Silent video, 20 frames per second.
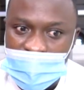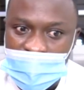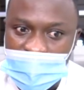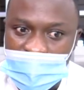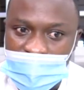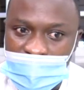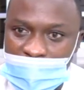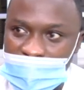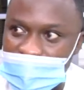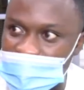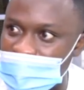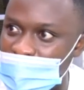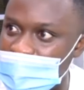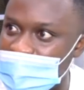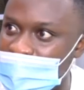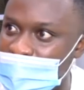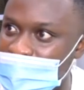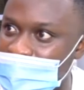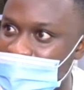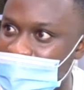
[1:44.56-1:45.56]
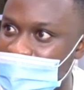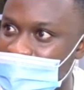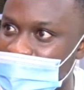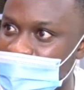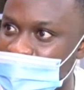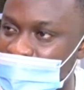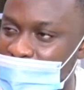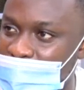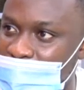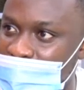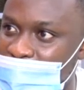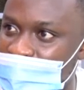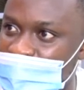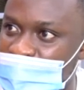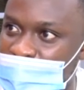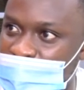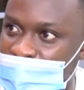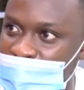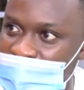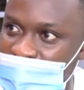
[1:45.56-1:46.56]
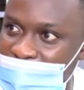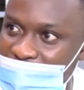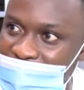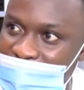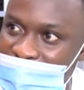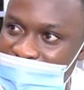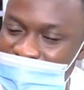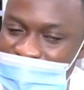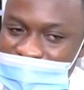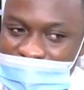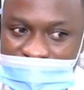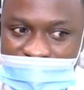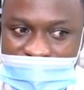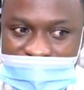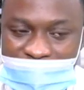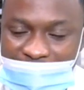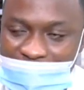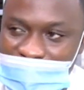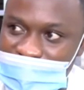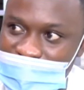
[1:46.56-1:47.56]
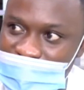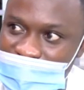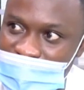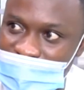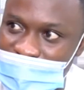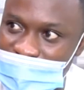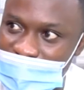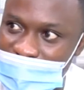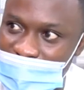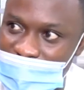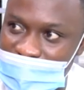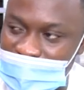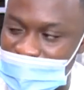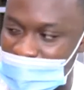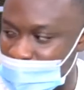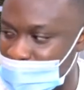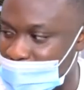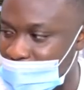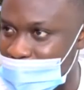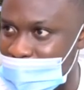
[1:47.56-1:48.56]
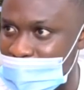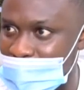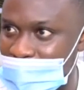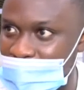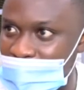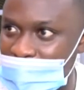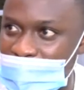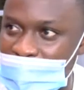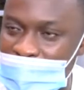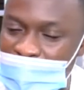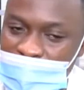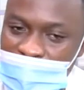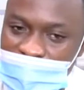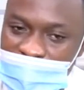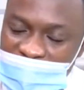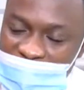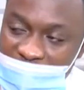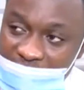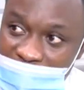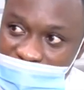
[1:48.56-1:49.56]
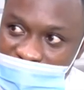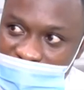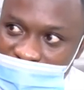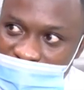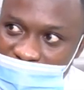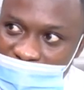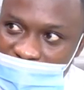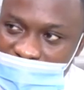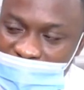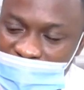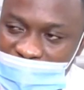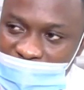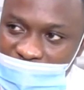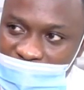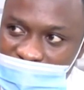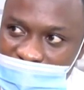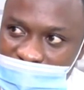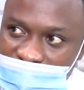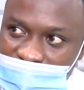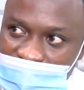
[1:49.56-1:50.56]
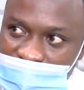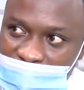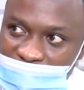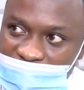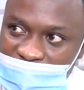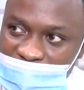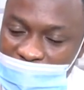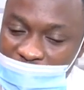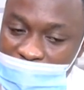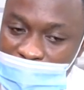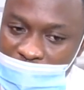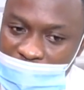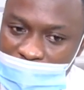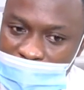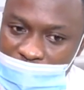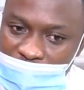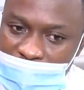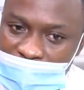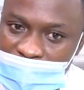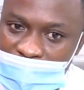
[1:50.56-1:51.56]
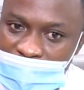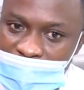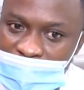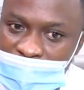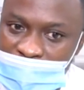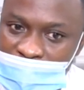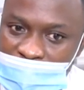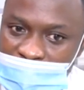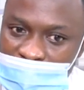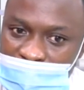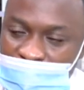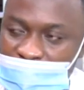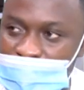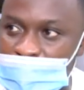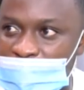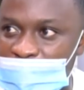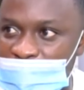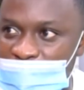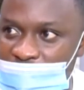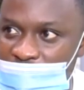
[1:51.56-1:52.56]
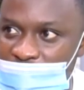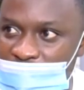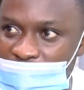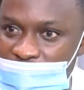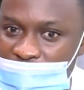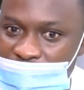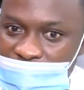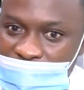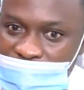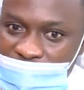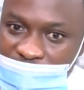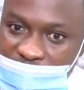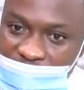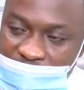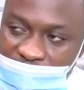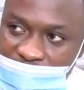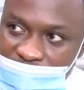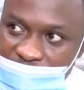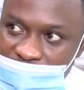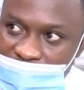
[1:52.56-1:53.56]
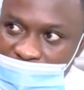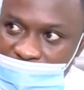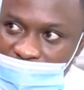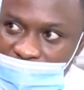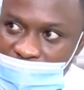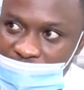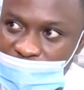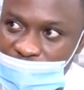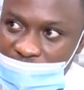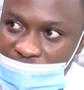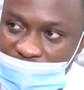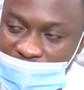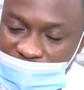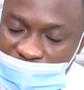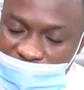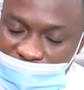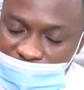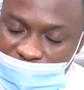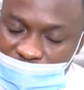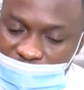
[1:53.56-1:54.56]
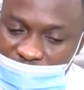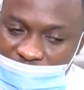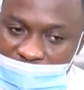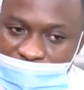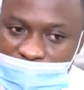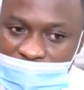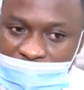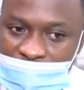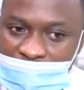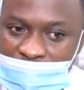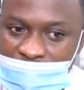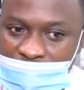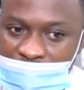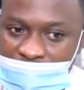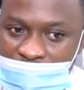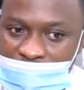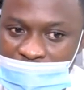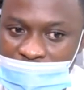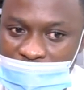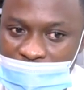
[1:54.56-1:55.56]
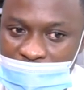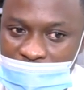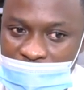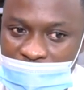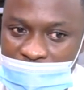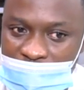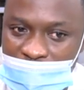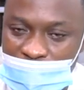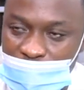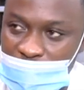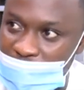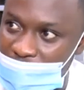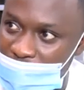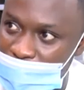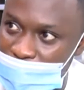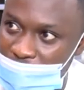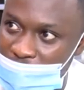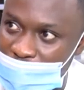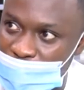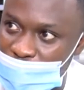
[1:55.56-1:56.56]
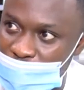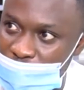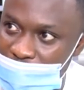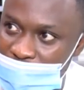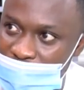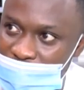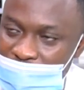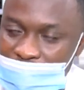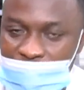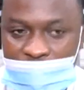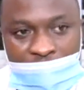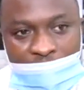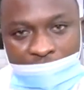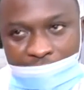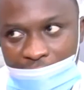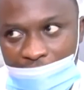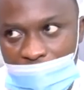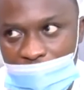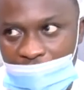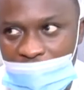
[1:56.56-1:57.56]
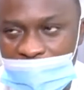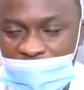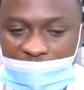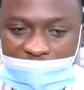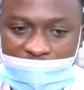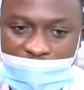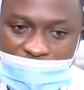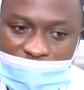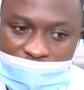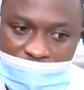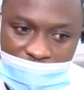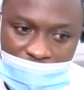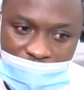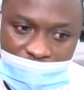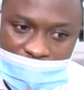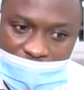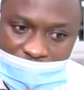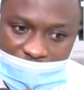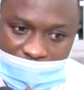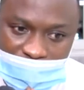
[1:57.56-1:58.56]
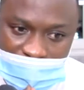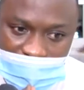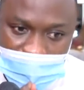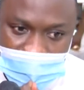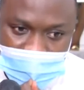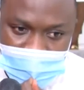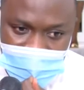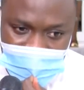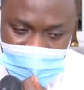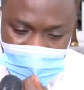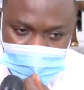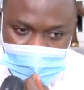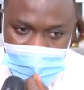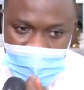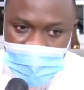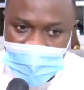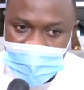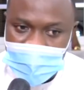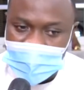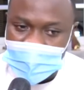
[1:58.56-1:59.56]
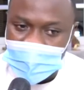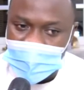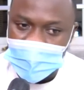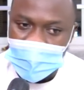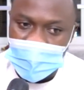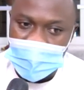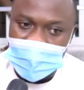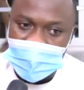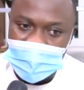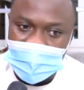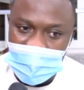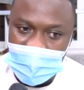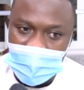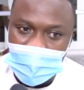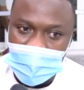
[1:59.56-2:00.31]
accepted the current proposal in this state as it's looking. We've asked the Executive Council to make a few amendments to some of the gray areas that we had issues with. They will come back to us. However, the principal and key point is that